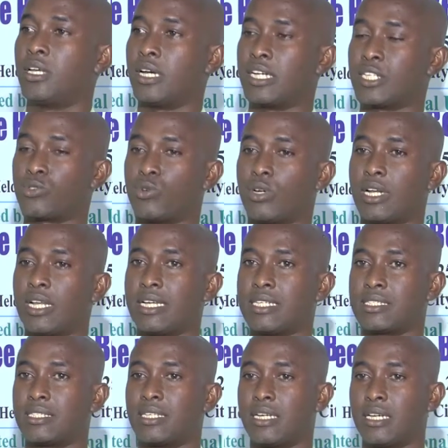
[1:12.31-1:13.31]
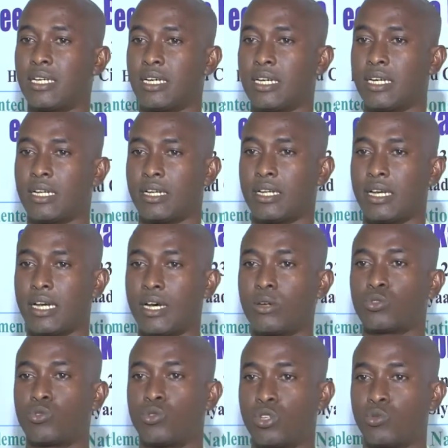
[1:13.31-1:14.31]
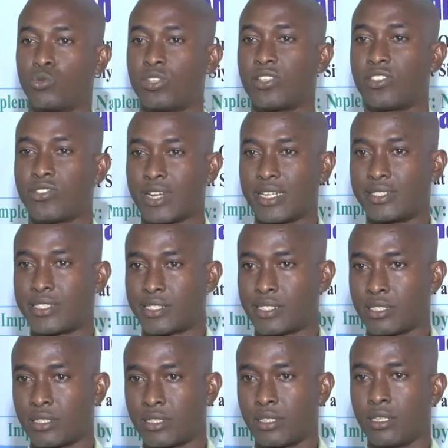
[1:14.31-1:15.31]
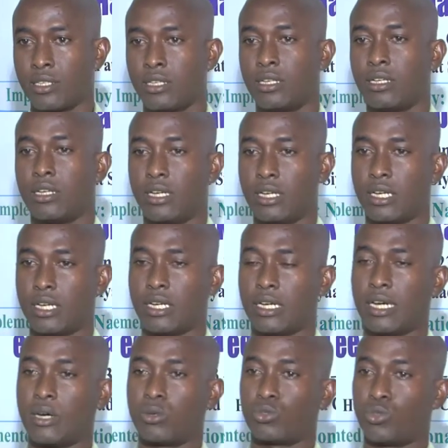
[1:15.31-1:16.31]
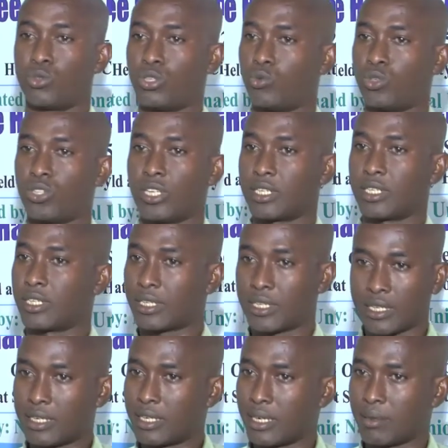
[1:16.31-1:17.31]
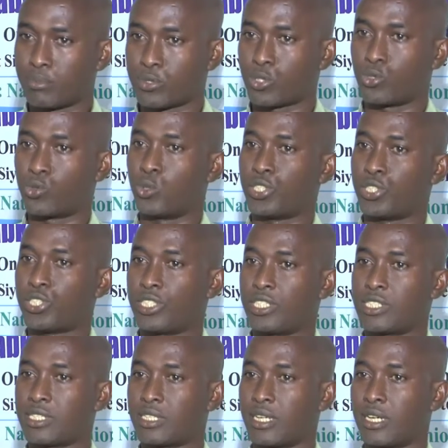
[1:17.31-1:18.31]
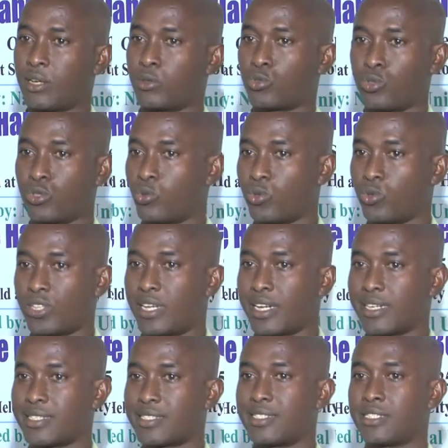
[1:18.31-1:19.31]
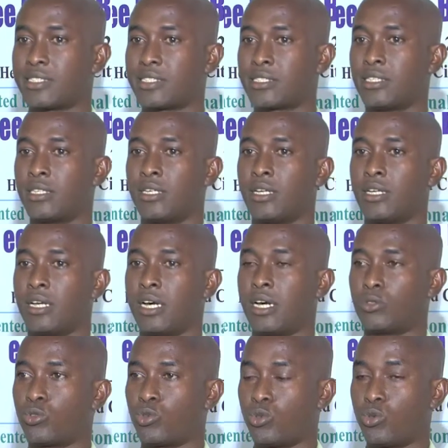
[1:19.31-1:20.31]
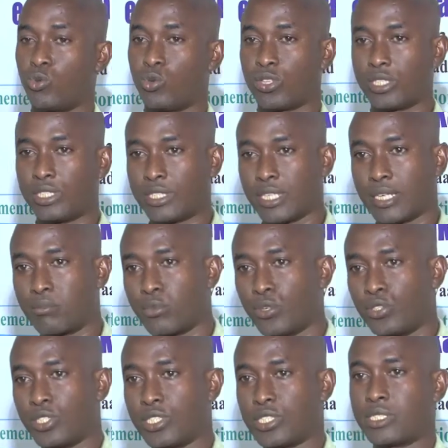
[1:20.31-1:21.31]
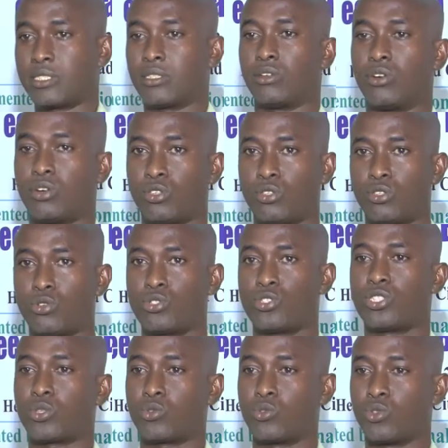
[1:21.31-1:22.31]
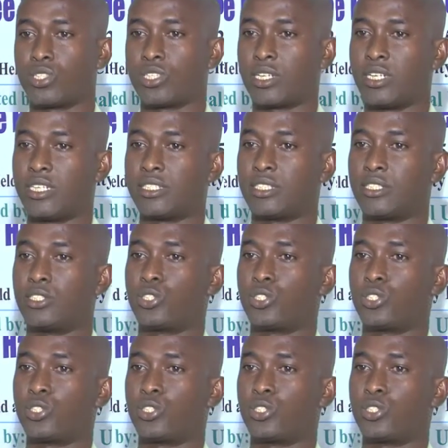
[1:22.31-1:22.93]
as well as um, how to deal with the threats, uh, how to deal with the kidnap situations, how to deal with arrests, how to deal with the checkpoints, all those security-related